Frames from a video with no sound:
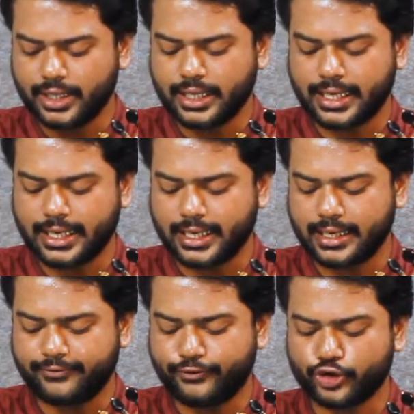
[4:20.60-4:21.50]

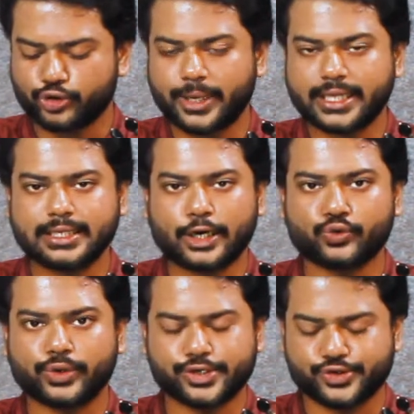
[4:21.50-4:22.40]
and followed by the
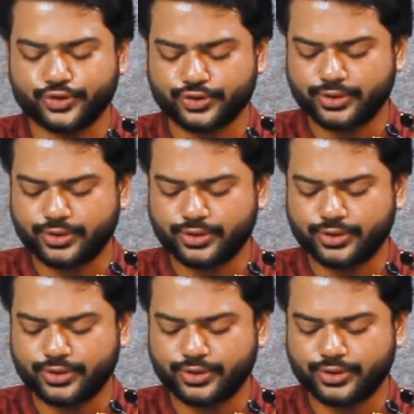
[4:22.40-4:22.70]
downward stroke.